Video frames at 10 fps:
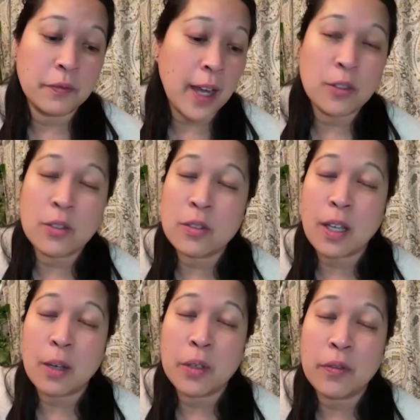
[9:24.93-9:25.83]
factors
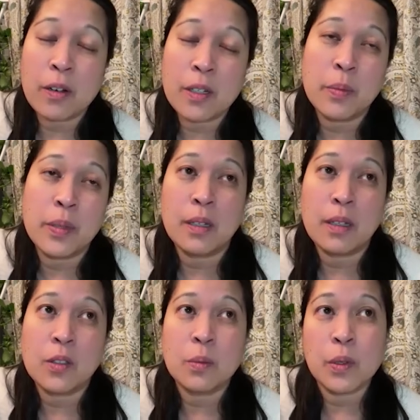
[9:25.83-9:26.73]
that we've already been
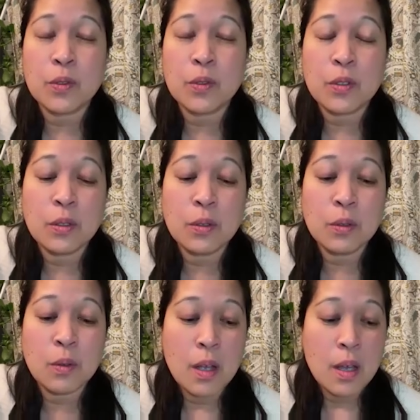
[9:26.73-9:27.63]
exposed to,